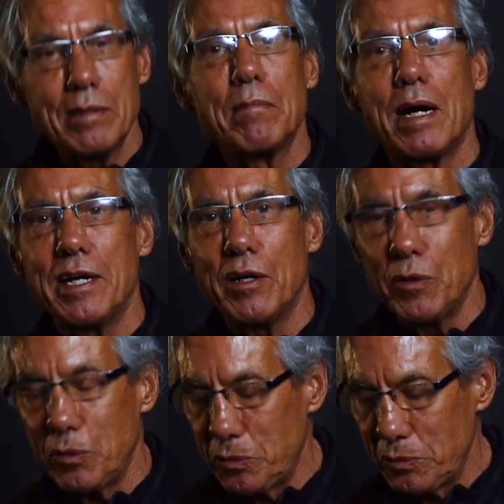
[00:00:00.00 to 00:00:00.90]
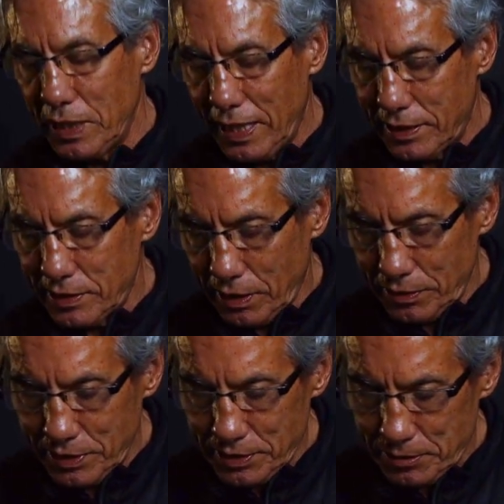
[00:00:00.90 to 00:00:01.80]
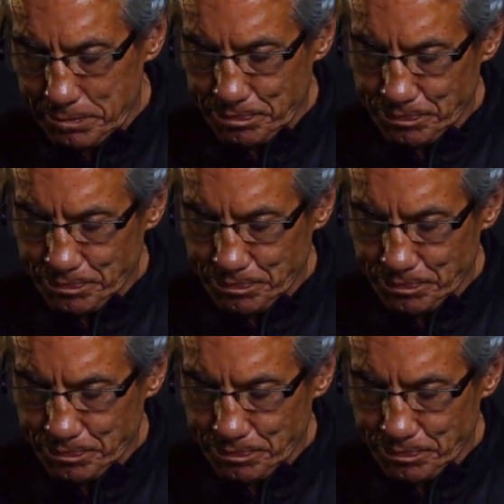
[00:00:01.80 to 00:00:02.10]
my own and others.